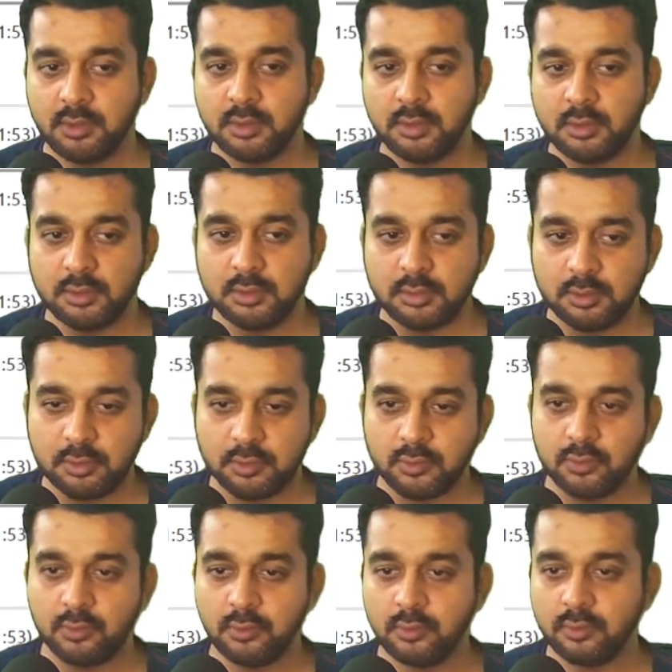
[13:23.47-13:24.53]

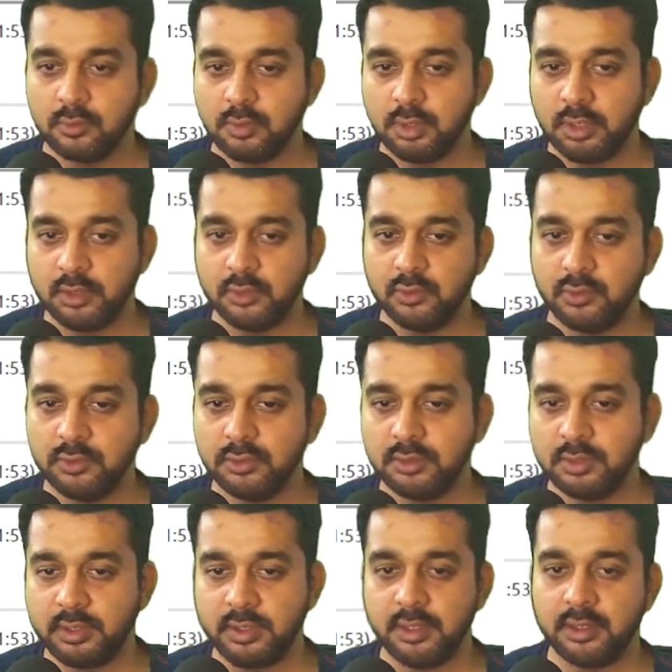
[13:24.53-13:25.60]
so I don't
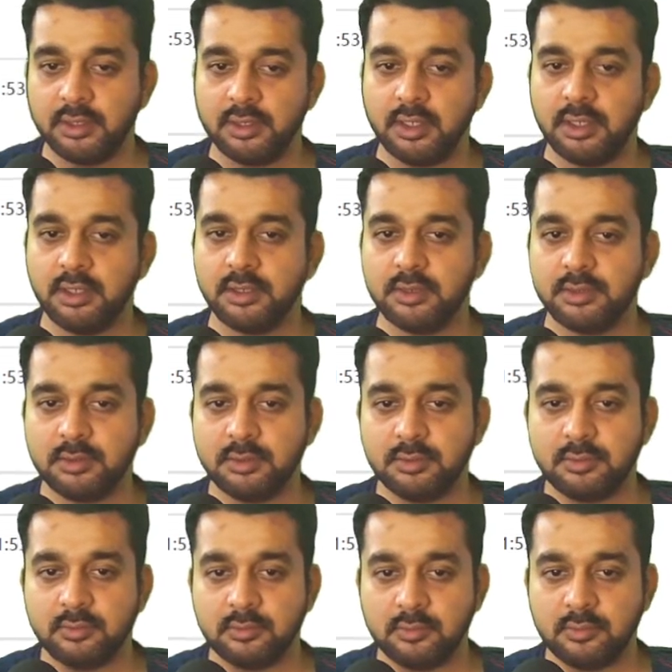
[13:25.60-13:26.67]
think that
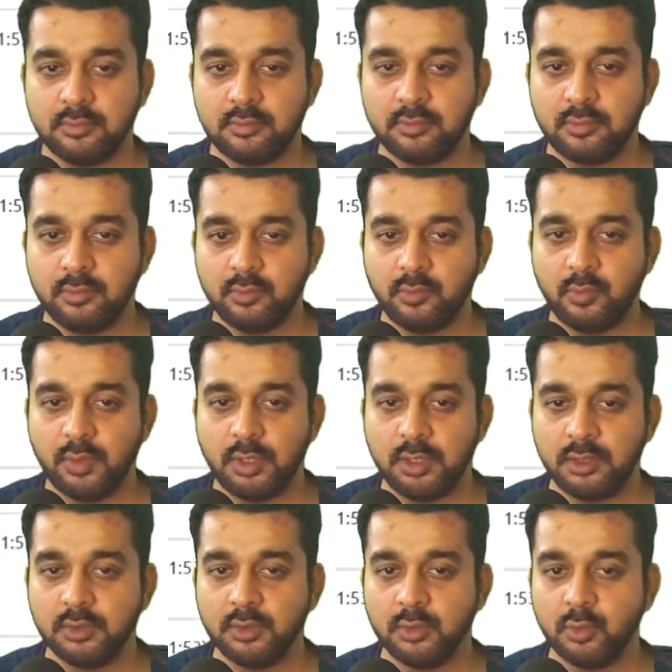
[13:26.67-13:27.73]
we
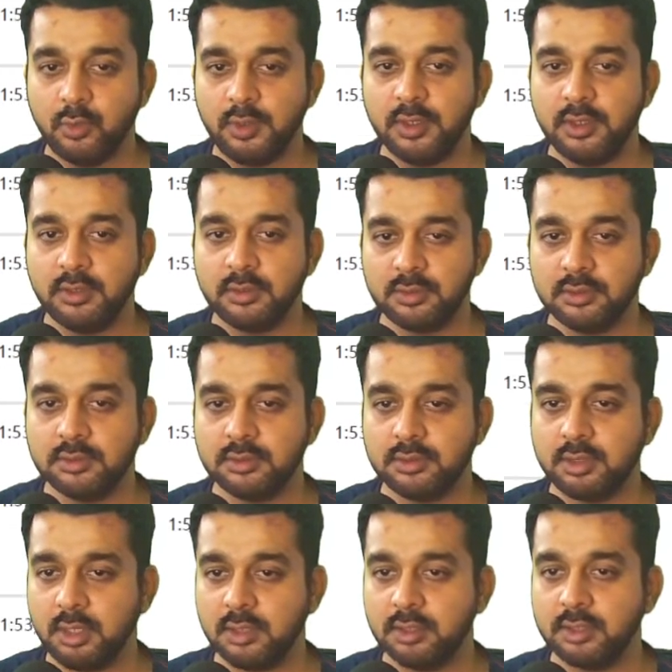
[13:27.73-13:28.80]
can do it
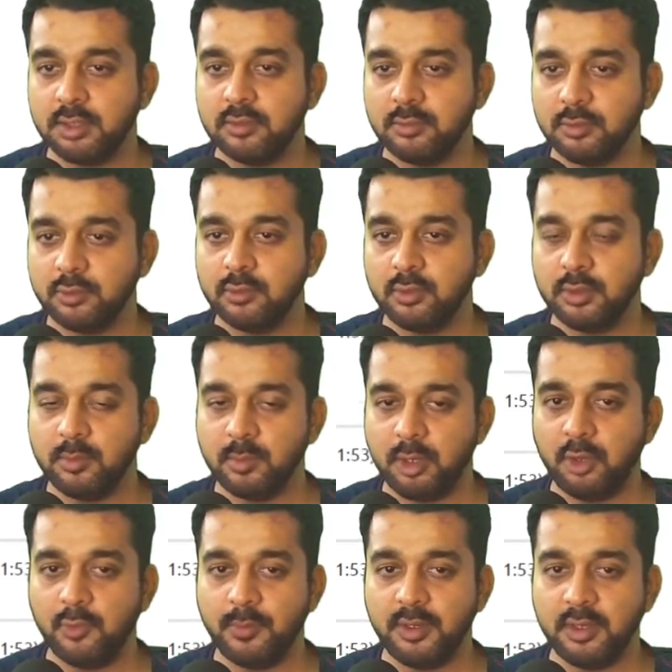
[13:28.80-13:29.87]
ourselves. So in my
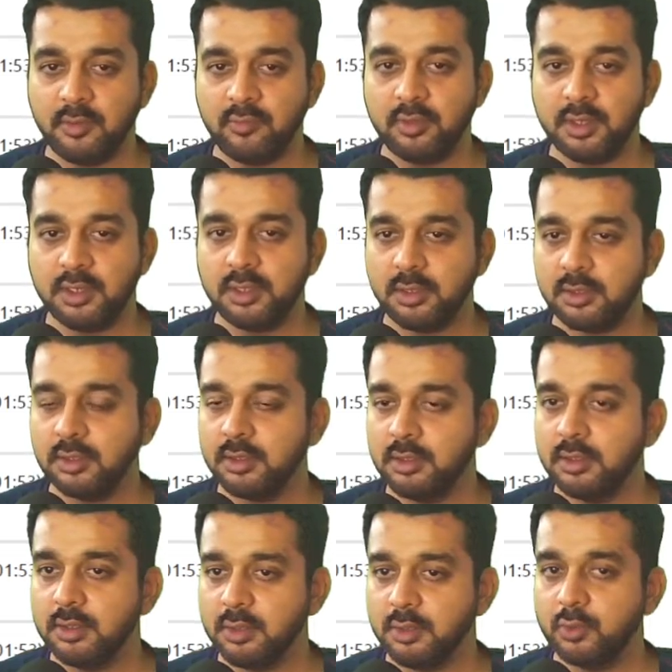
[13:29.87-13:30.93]
opinion, we can
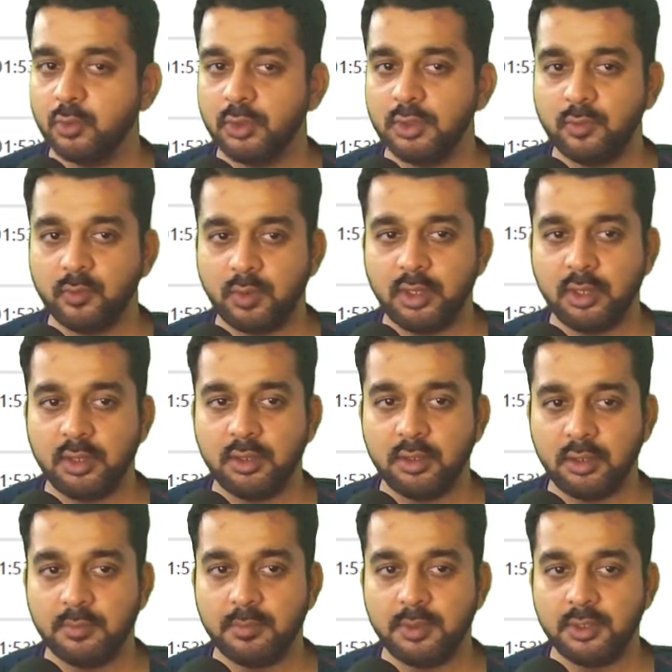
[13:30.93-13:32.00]
do it via
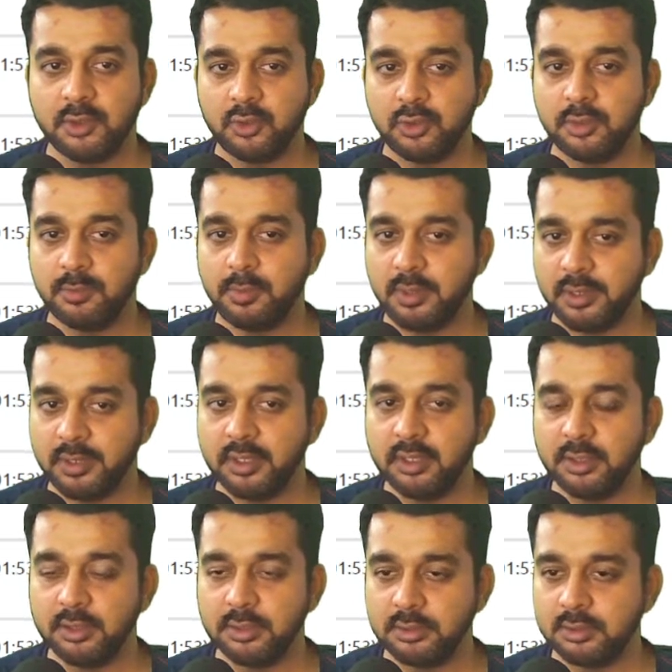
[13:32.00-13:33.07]
a particular plugin,
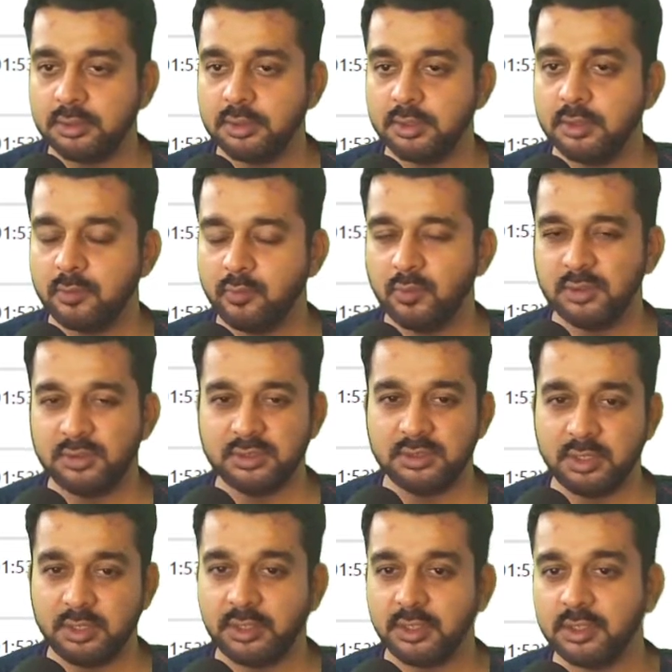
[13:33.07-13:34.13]
which is
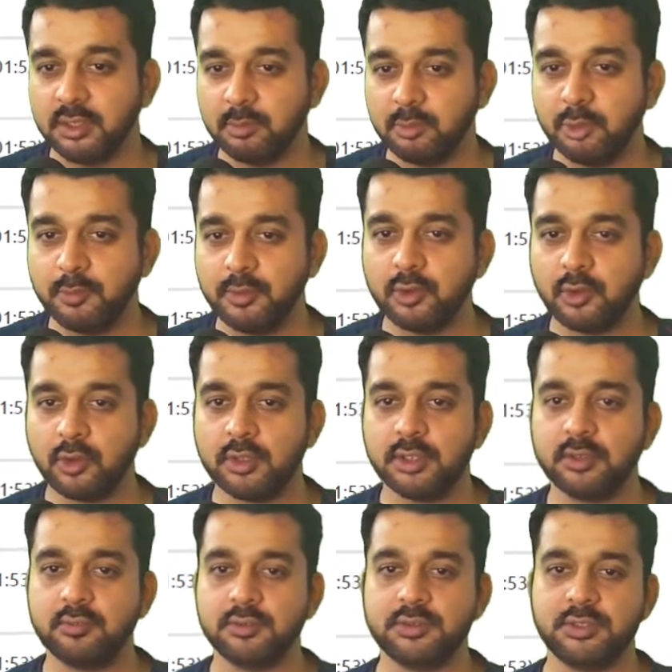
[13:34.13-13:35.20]
I think WP
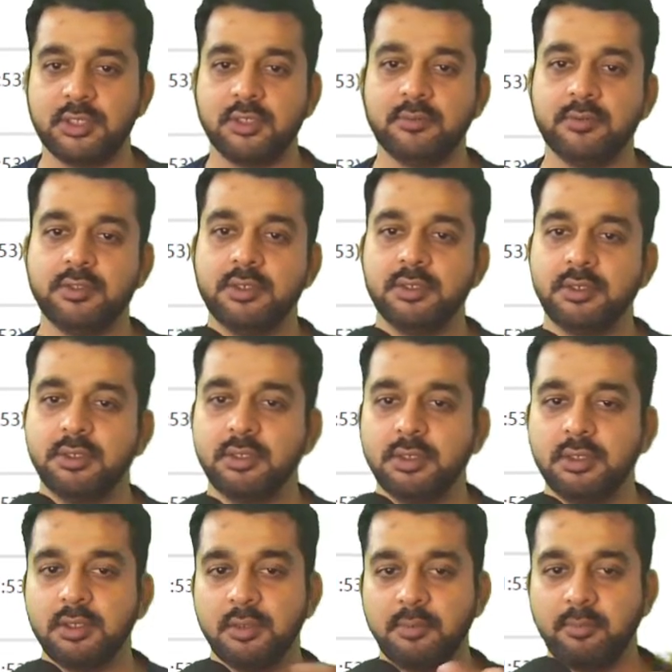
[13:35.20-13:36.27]
Rocket, which helps in
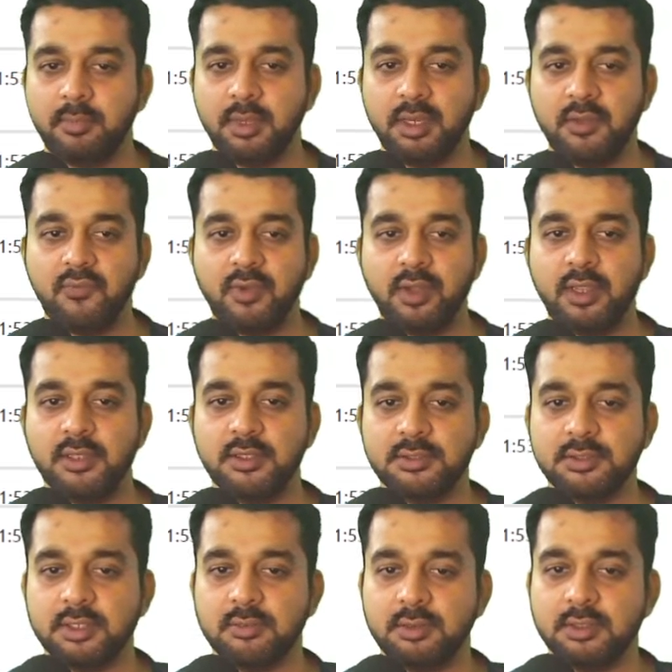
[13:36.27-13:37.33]
minifying the
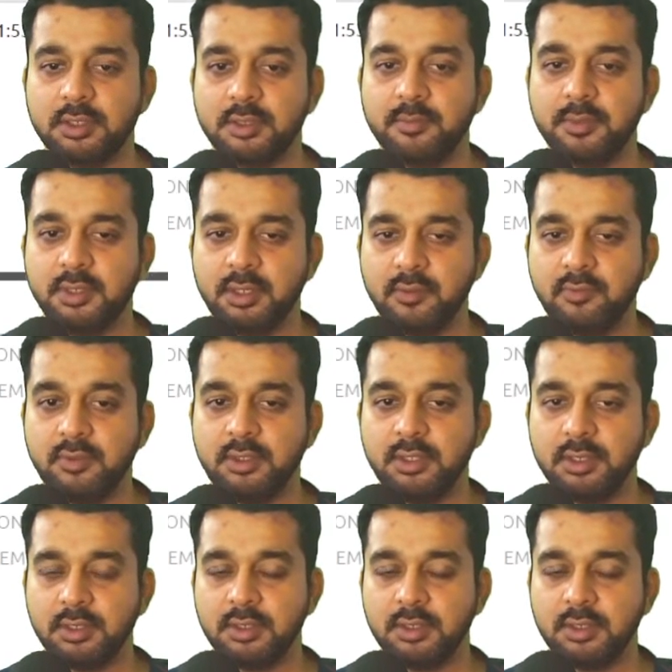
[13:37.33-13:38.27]
JavaScript and everything.